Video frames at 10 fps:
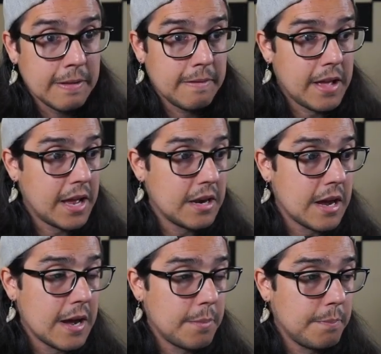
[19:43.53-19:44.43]
And
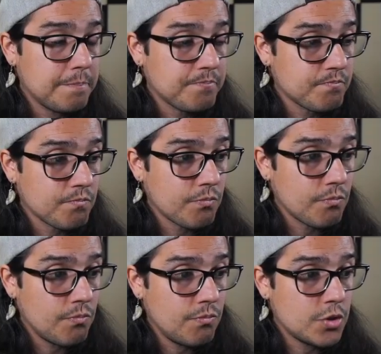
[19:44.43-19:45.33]

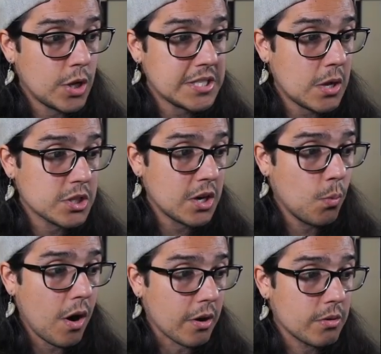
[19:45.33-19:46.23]
so that's how it's going to
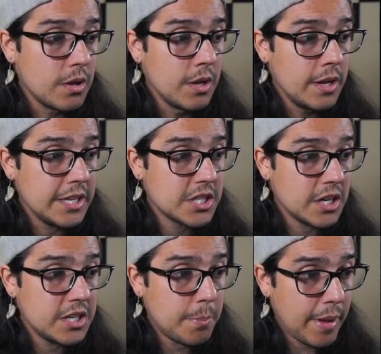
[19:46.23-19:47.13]
work. It's going
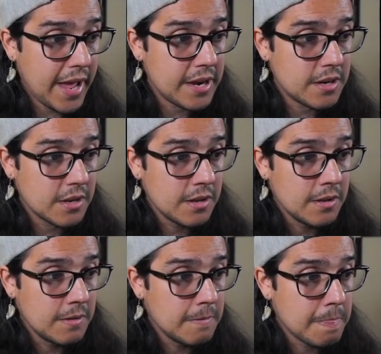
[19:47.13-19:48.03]
to depend,
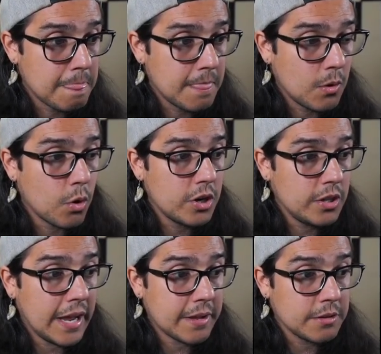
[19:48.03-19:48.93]
or
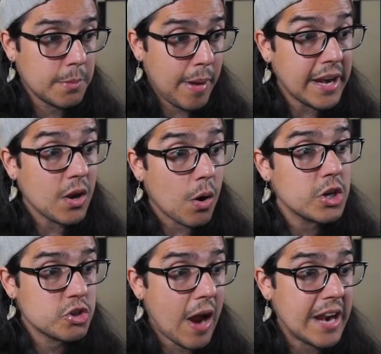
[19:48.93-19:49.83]
like depending on your
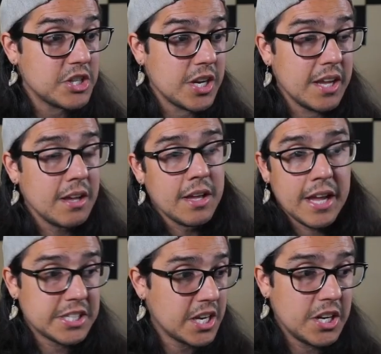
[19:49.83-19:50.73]
strategy,
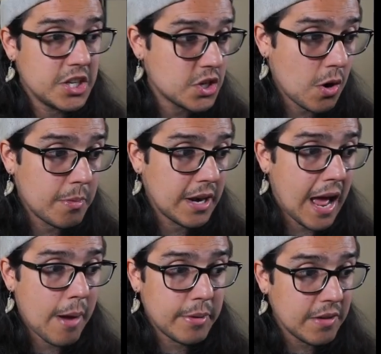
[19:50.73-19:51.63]
it's going to determine
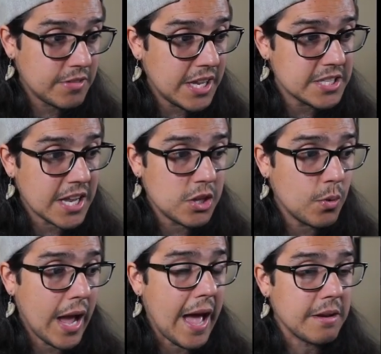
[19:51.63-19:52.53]
how many of these that you
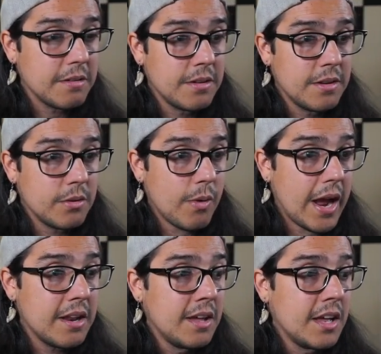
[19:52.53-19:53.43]
get,
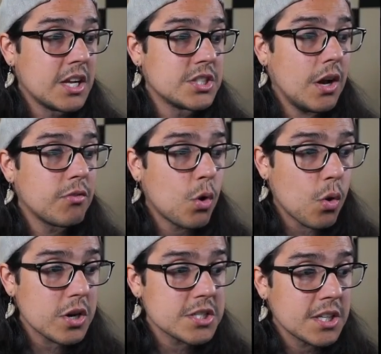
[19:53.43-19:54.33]
right? Because of
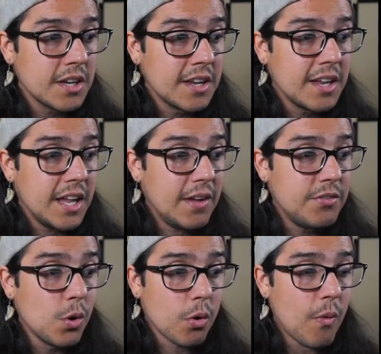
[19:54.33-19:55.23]
course, if
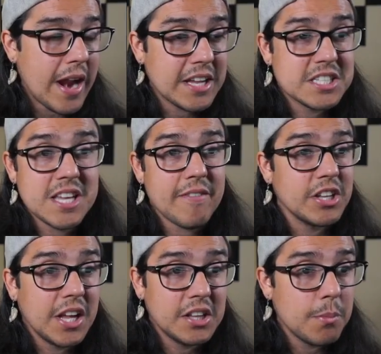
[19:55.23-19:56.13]
you're writing 7
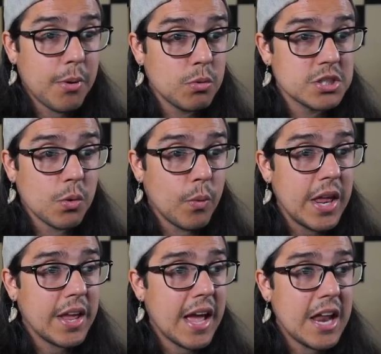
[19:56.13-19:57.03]
LinkedIn posts a
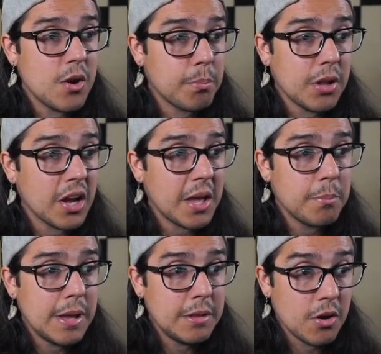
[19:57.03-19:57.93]
week and you're plugging
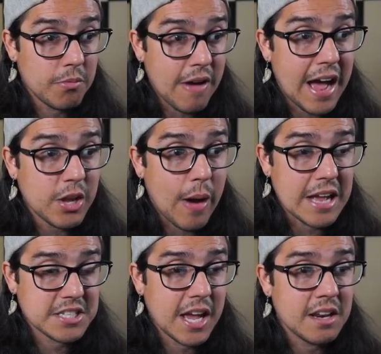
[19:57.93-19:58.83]
your value
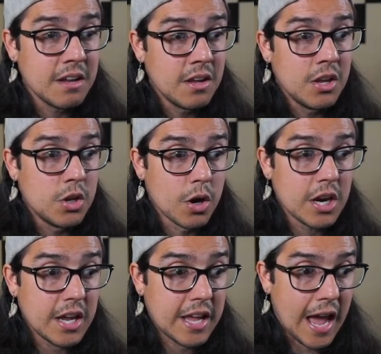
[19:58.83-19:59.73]
asset, you're
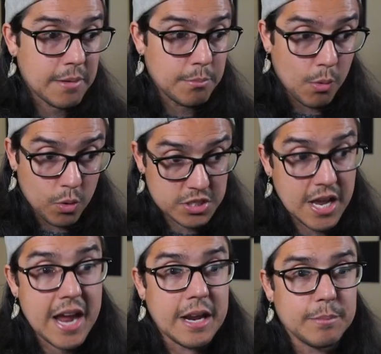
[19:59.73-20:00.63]
going to get more
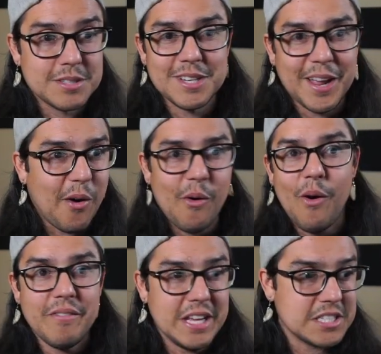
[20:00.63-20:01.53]
signups, like
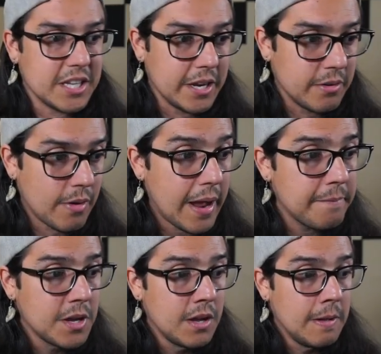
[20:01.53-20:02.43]
obviously, right?
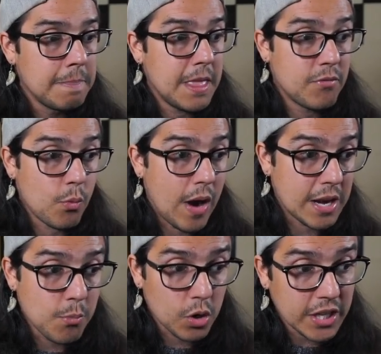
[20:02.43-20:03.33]
If you're
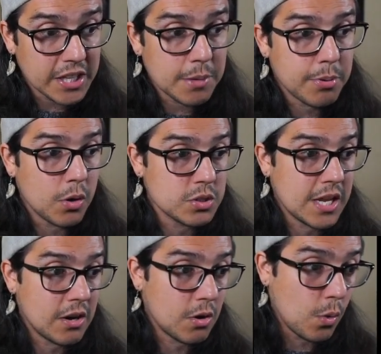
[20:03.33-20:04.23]
writing more LinkedIn posts
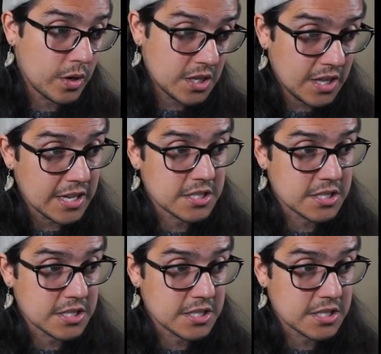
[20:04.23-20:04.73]
that are going to this,